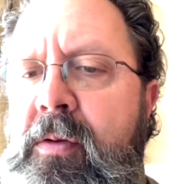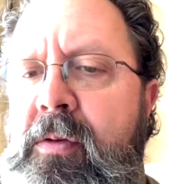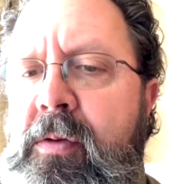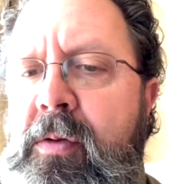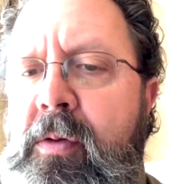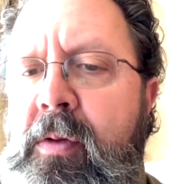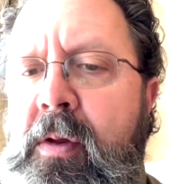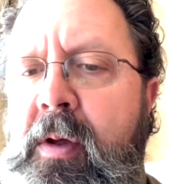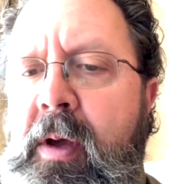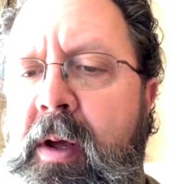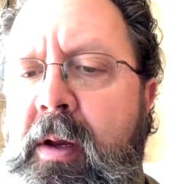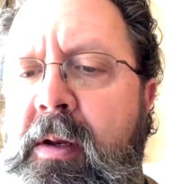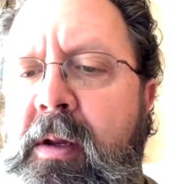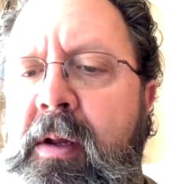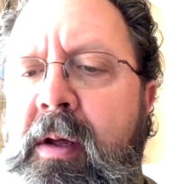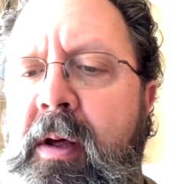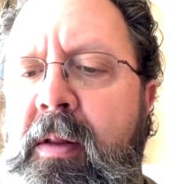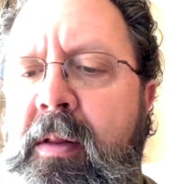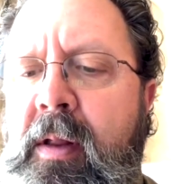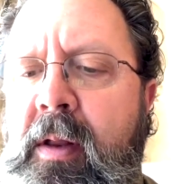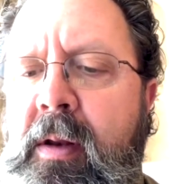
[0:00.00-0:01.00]
the
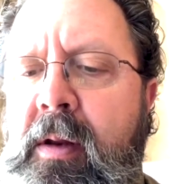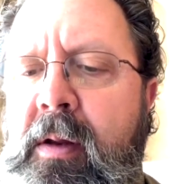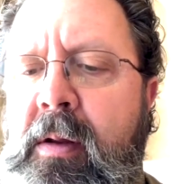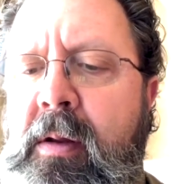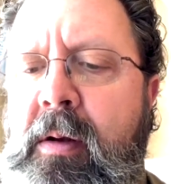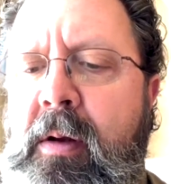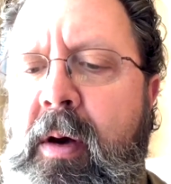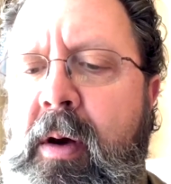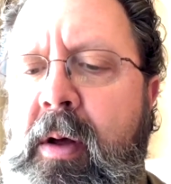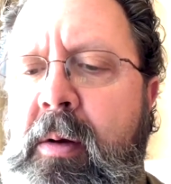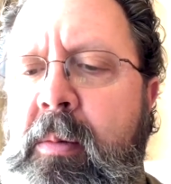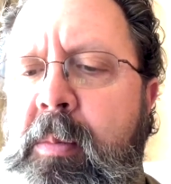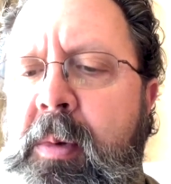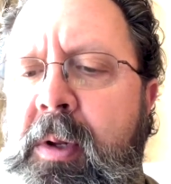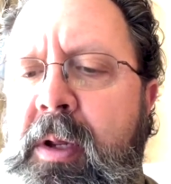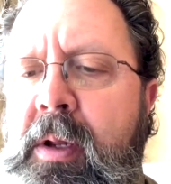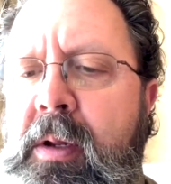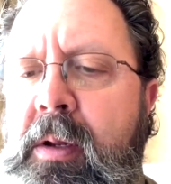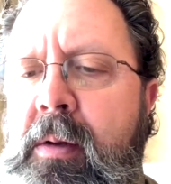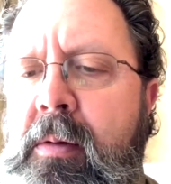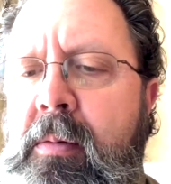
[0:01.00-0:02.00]
idea that it ought to
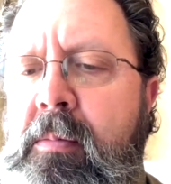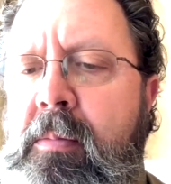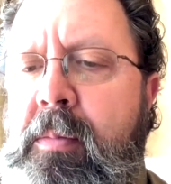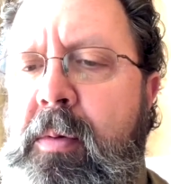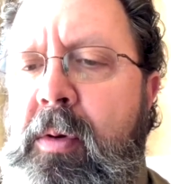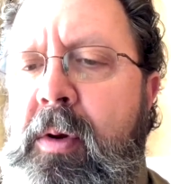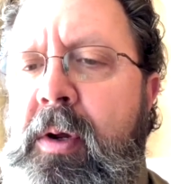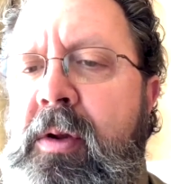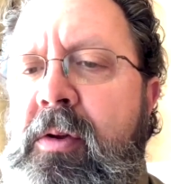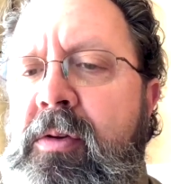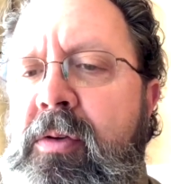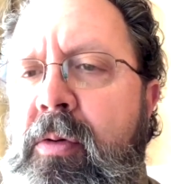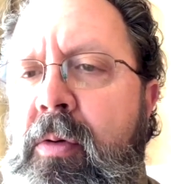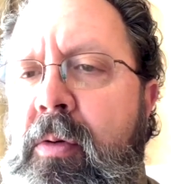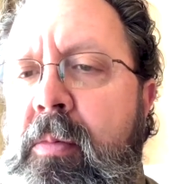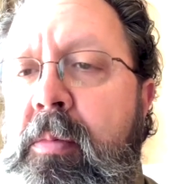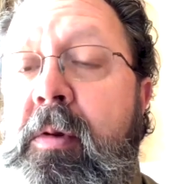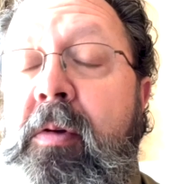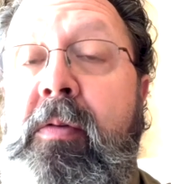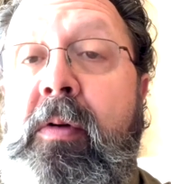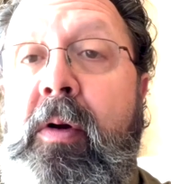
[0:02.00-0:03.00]
be priests, or
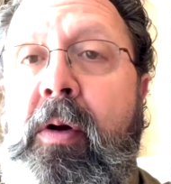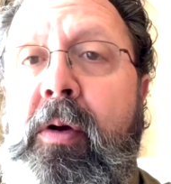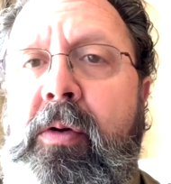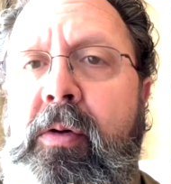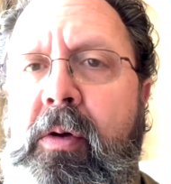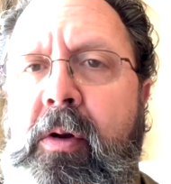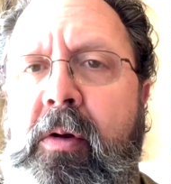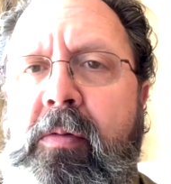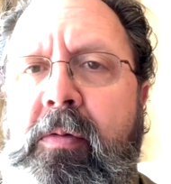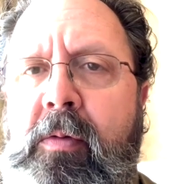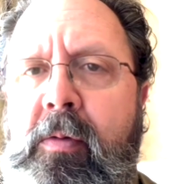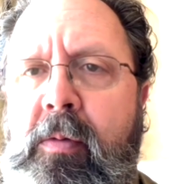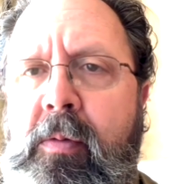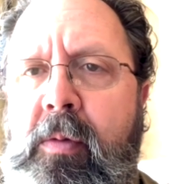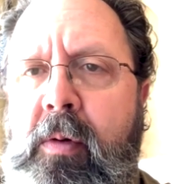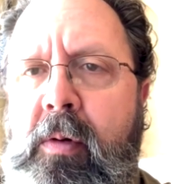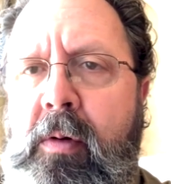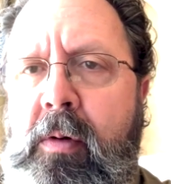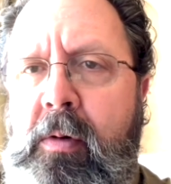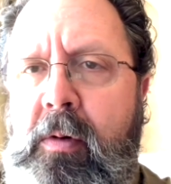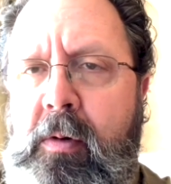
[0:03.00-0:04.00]
it'd be very good if it
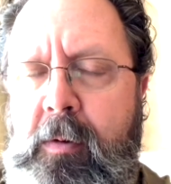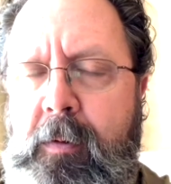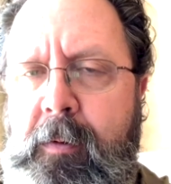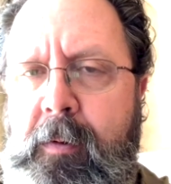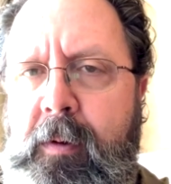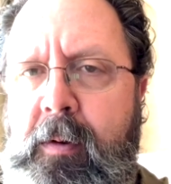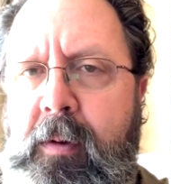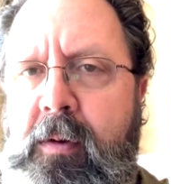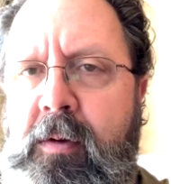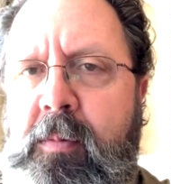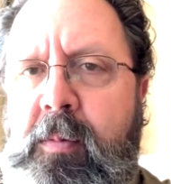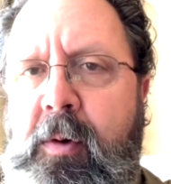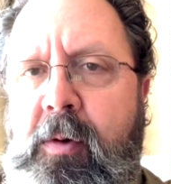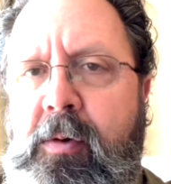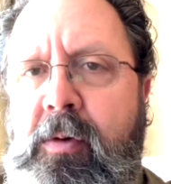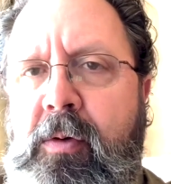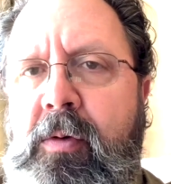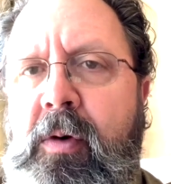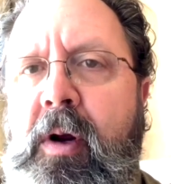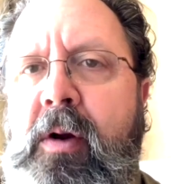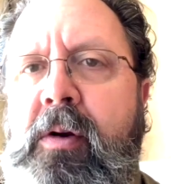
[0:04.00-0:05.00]
were
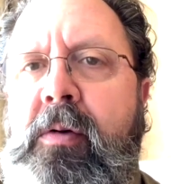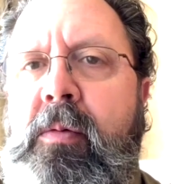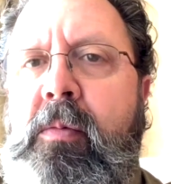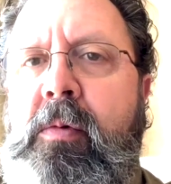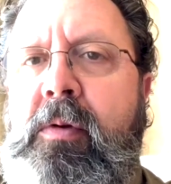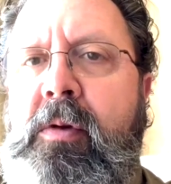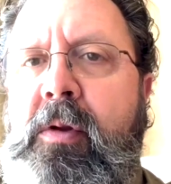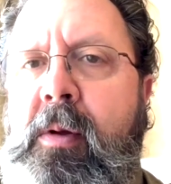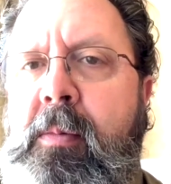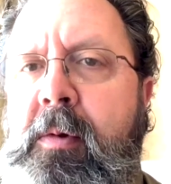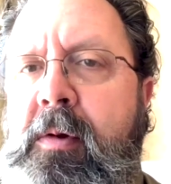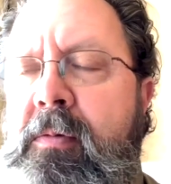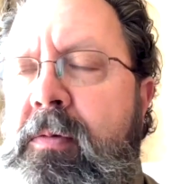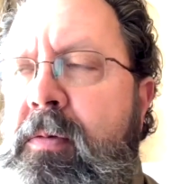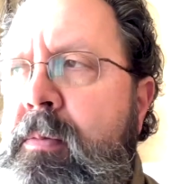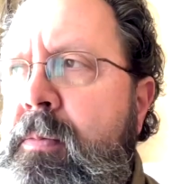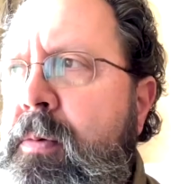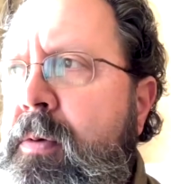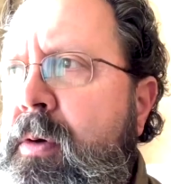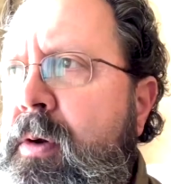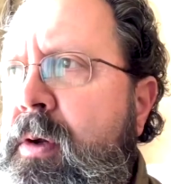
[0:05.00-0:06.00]
spiritual direction was coming from
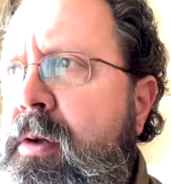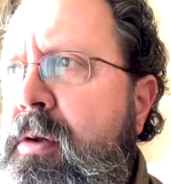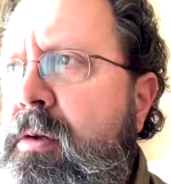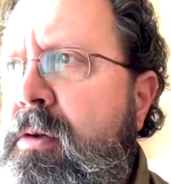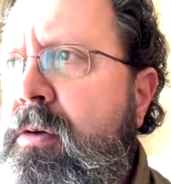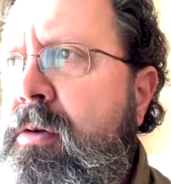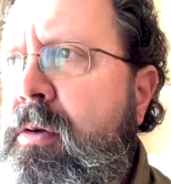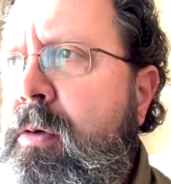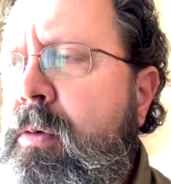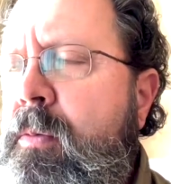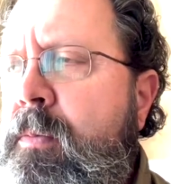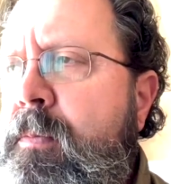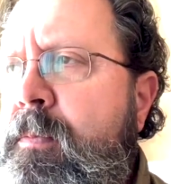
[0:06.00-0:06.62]
priests. So